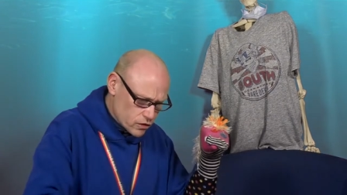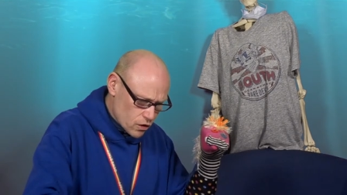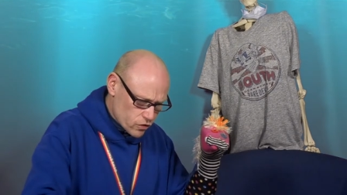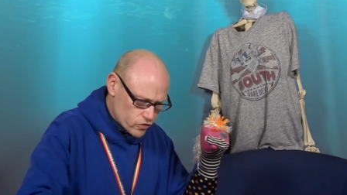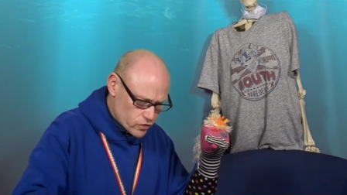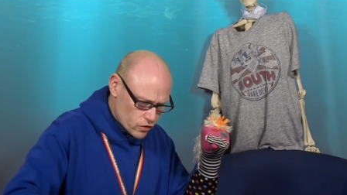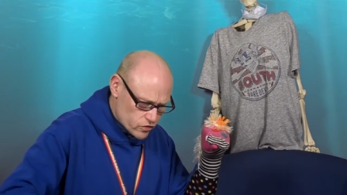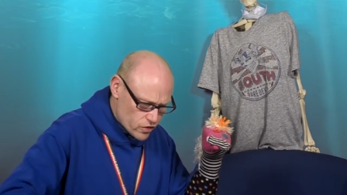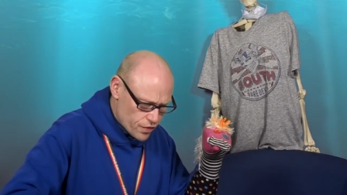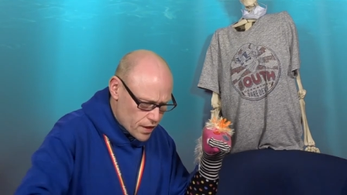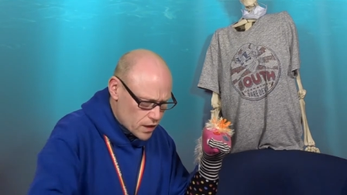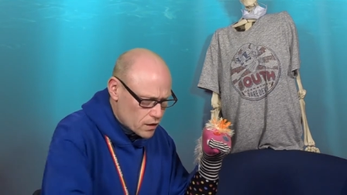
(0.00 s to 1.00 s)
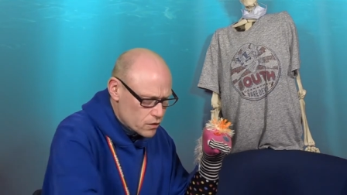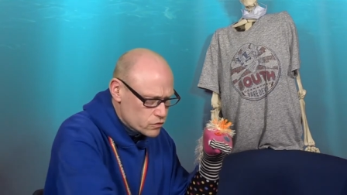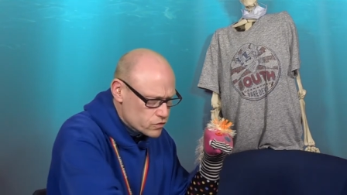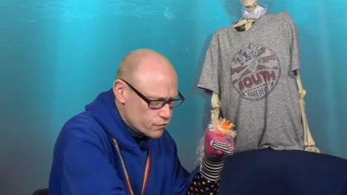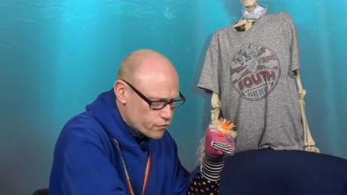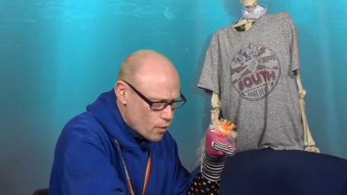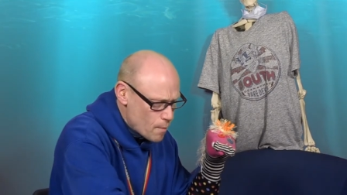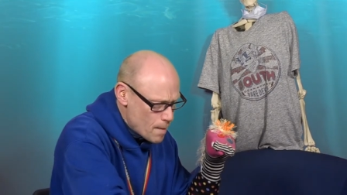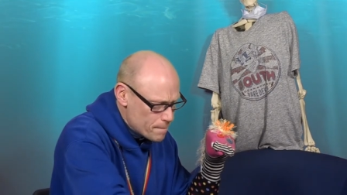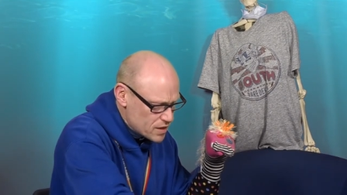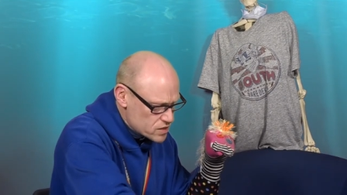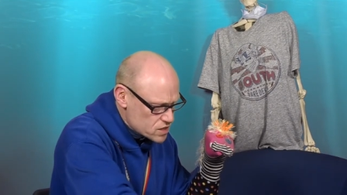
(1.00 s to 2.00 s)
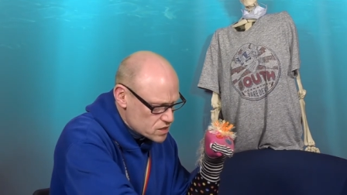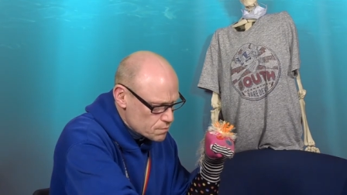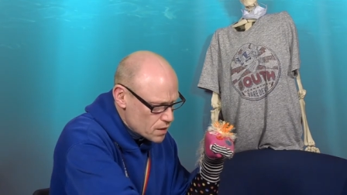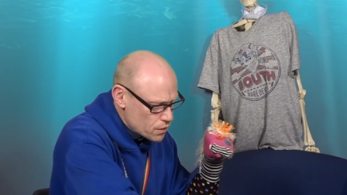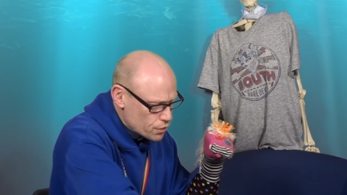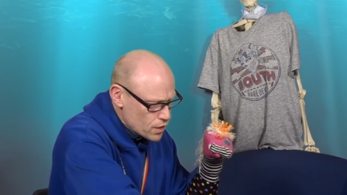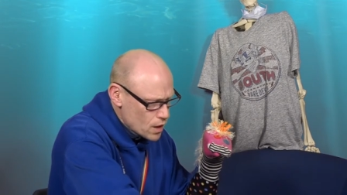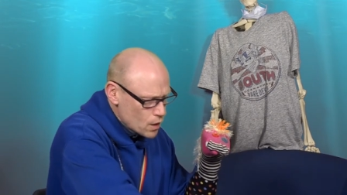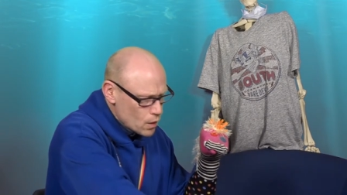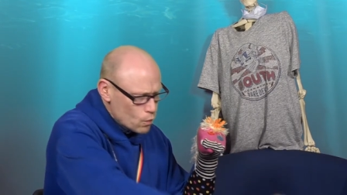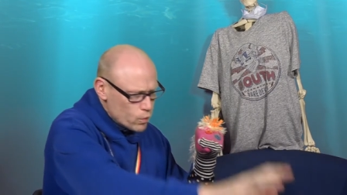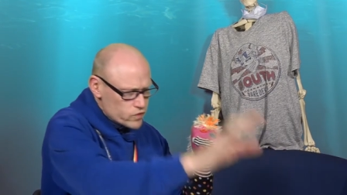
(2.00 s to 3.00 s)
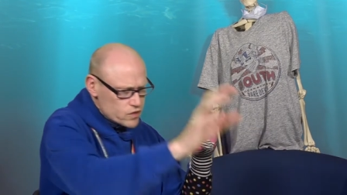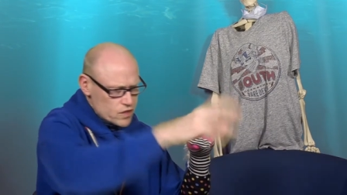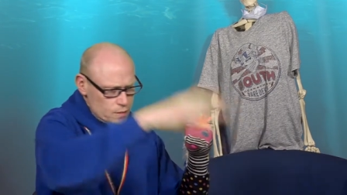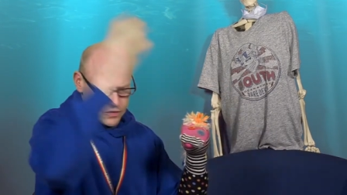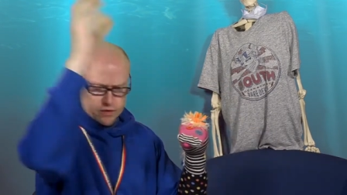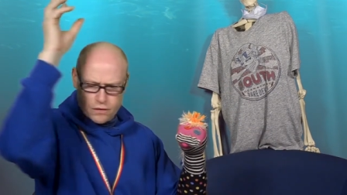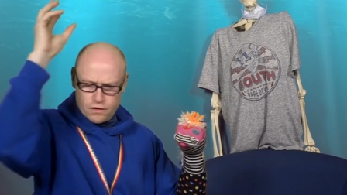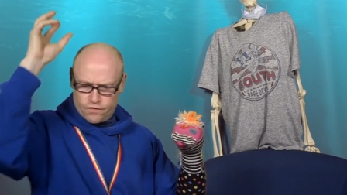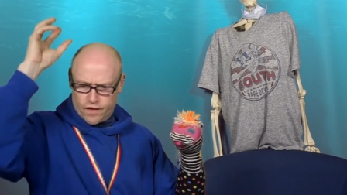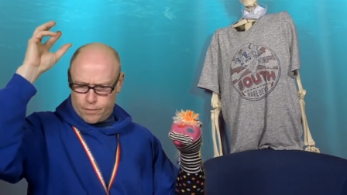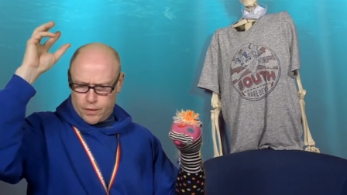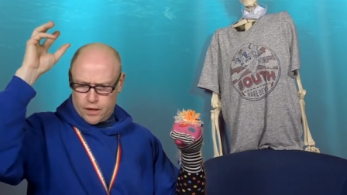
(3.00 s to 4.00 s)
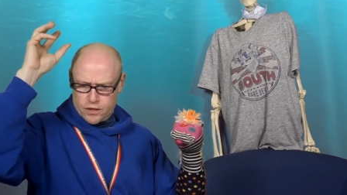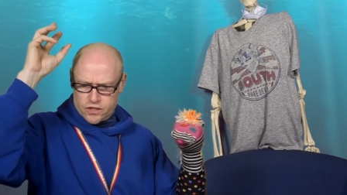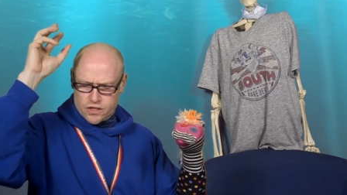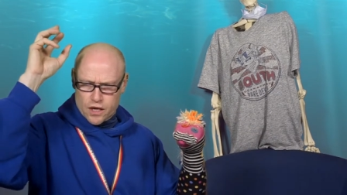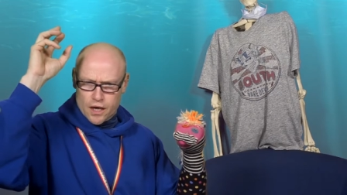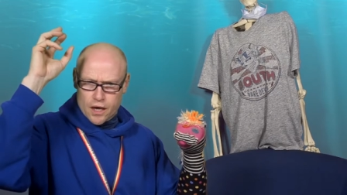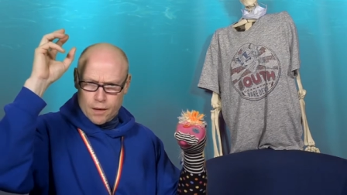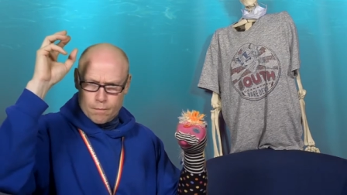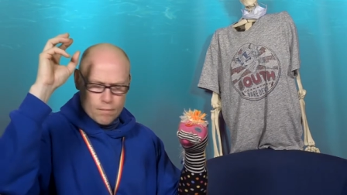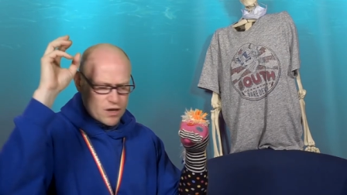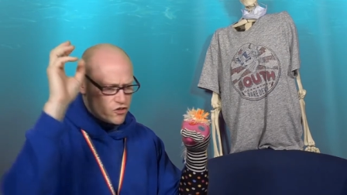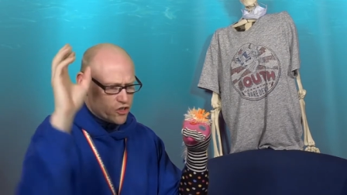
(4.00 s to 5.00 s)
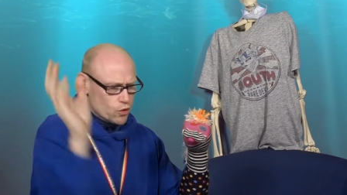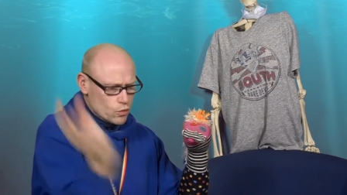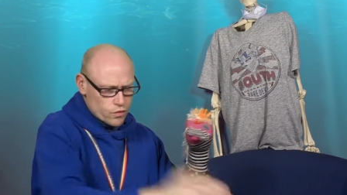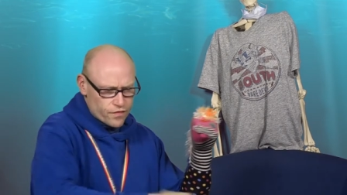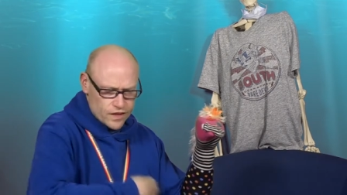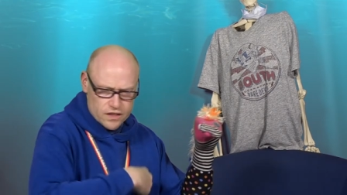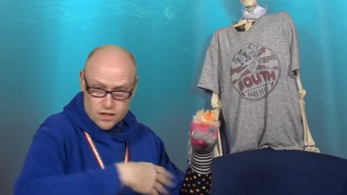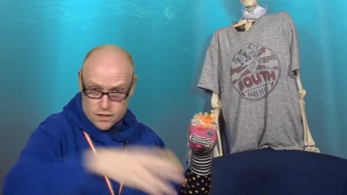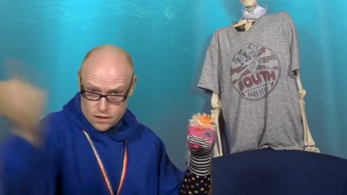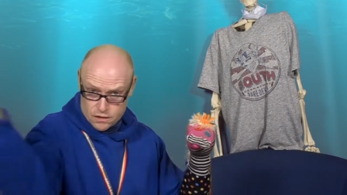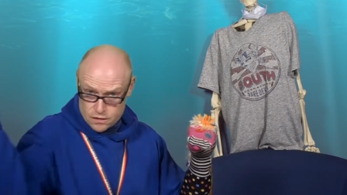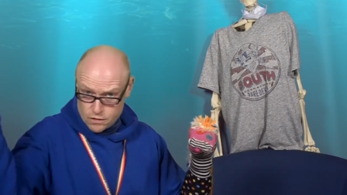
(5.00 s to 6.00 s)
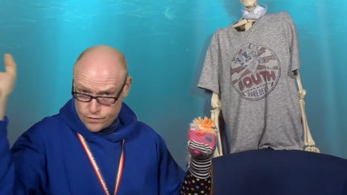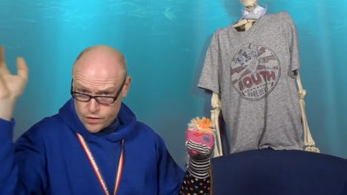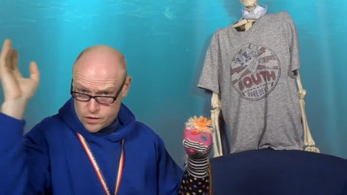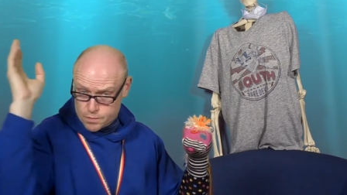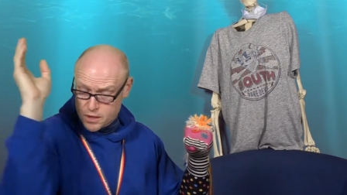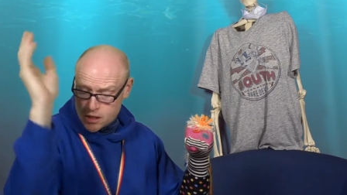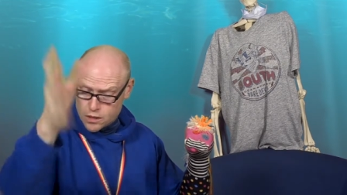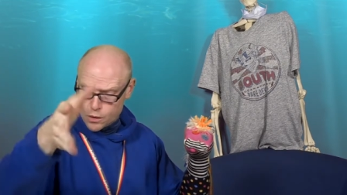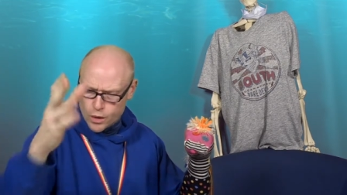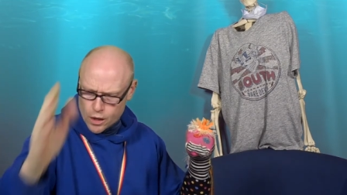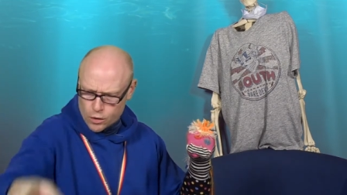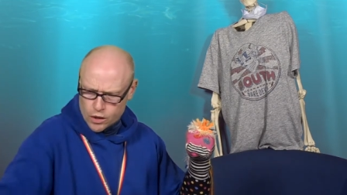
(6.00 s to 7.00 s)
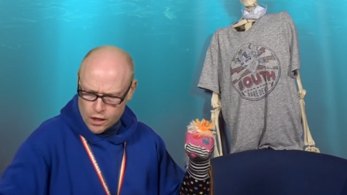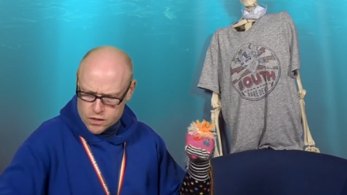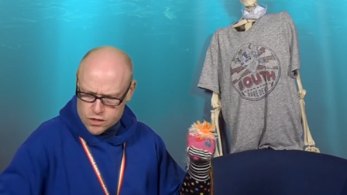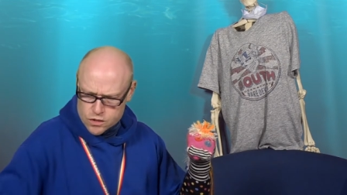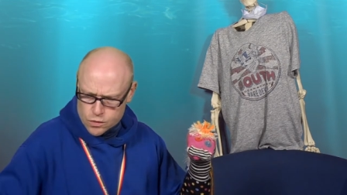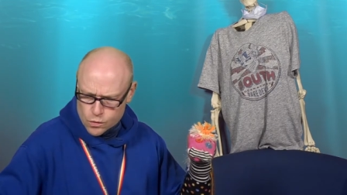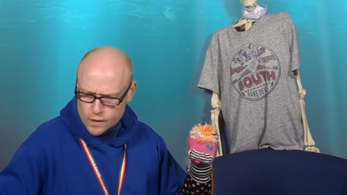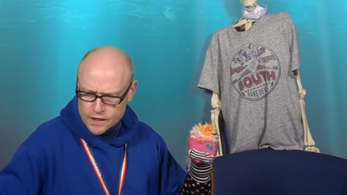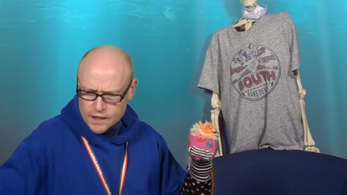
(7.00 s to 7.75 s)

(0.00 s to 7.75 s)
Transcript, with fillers: lots and lots of thank yous from Miss Smith which is absolutely fabulous, um, mentioning all the fantastic stuff that's been going on in school